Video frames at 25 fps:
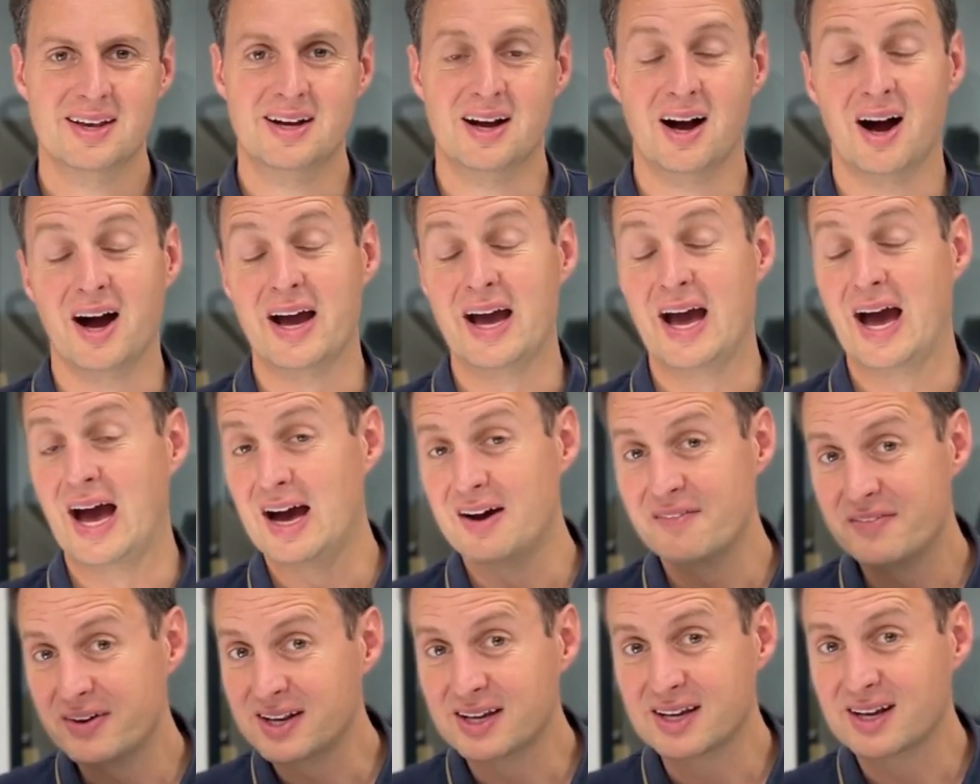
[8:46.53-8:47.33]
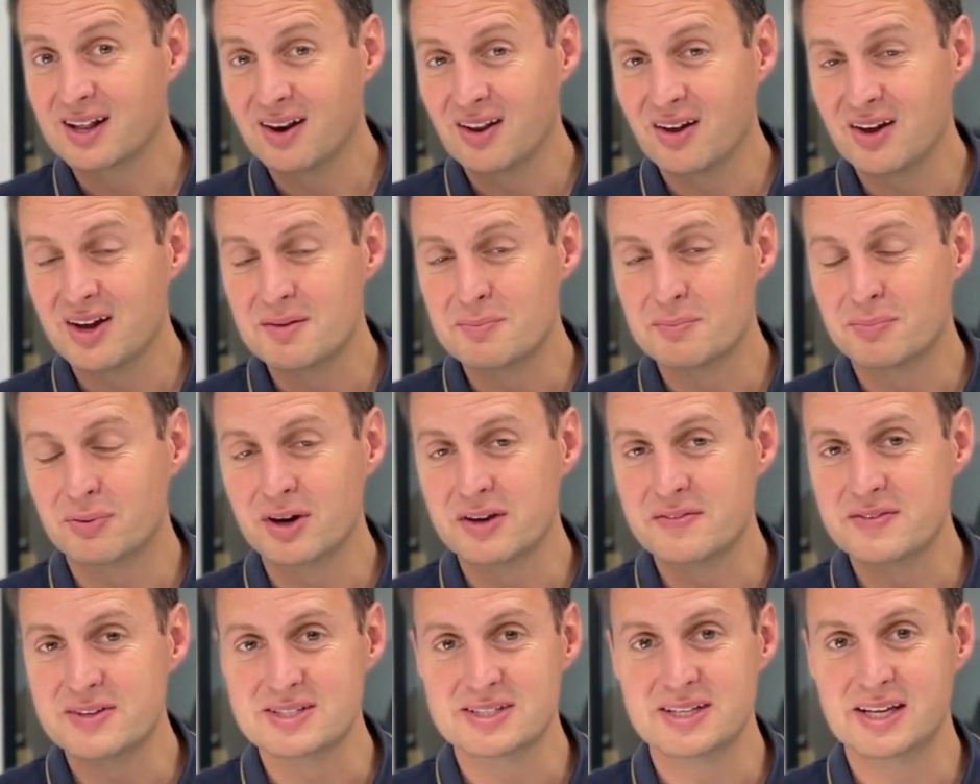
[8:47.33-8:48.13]
I have had a client
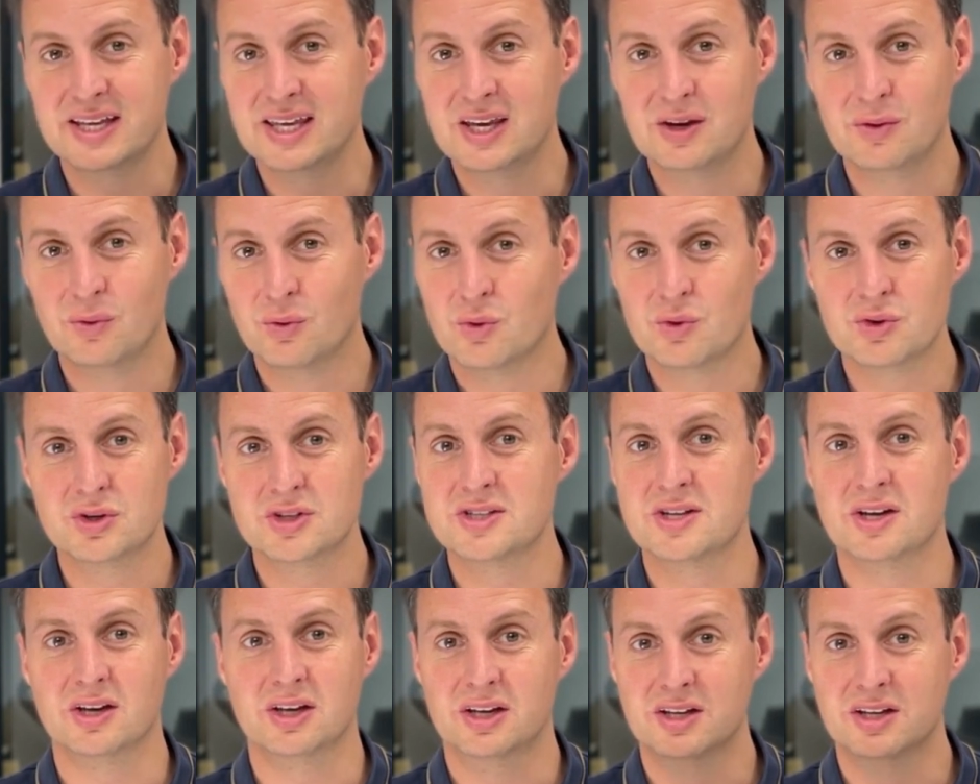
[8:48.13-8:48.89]
previously who ordered a